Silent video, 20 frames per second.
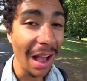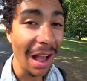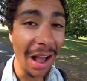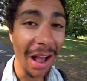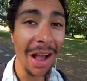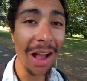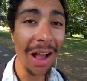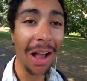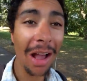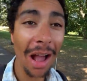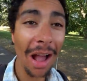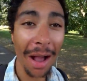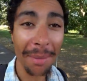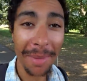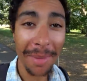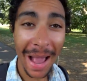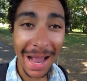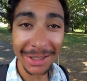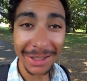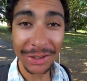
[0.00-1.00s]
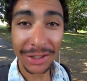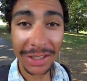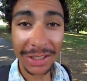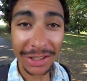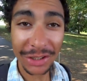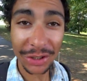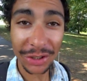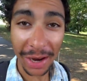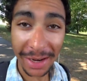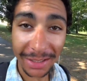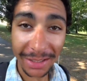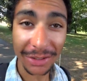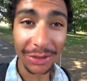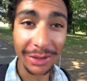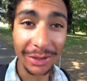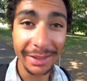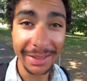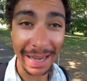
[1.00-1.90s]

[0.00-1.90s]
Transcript: I'm actually trying to